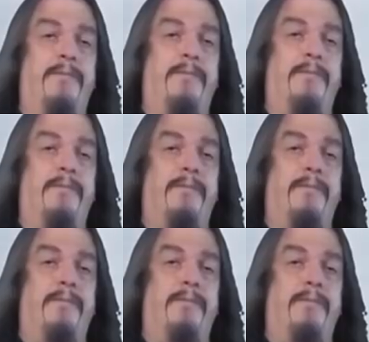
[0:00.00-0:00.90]

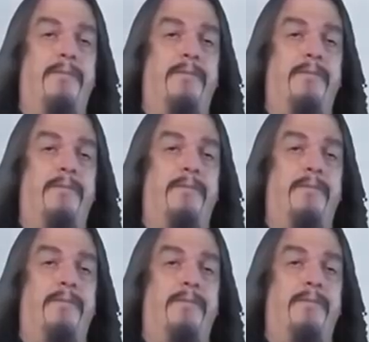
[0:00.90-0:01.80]

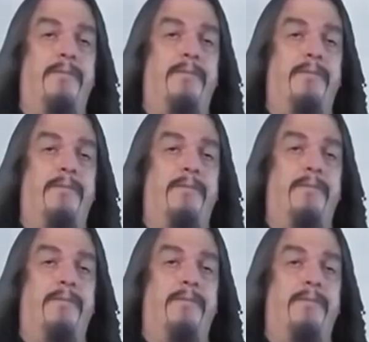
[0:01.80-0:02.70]

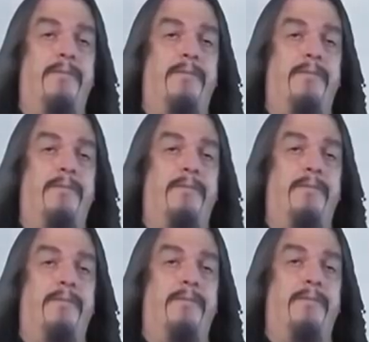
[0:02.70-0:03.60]

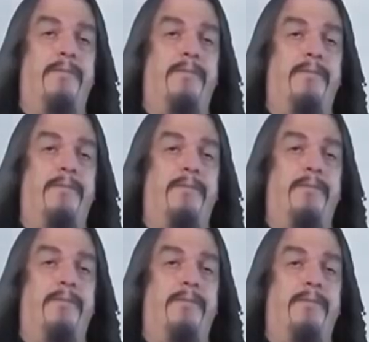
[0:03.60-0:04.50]

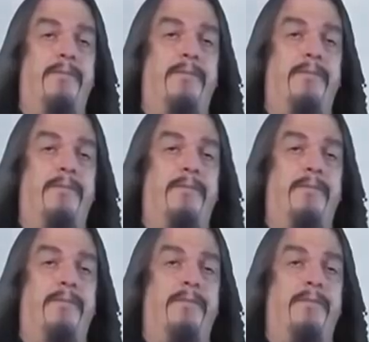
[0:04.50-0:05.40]

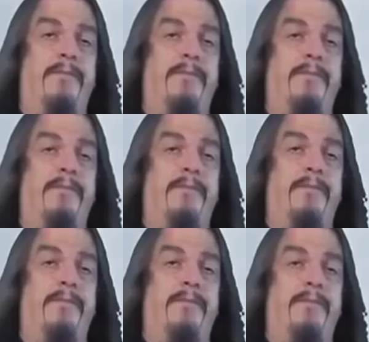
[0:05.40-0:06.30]

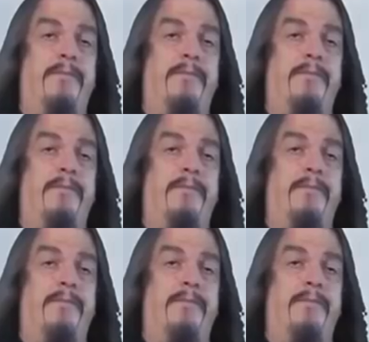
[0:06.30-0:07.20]

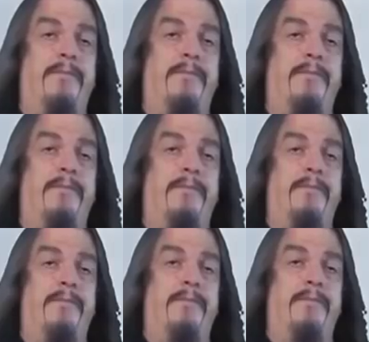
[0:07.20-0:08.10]
(silent)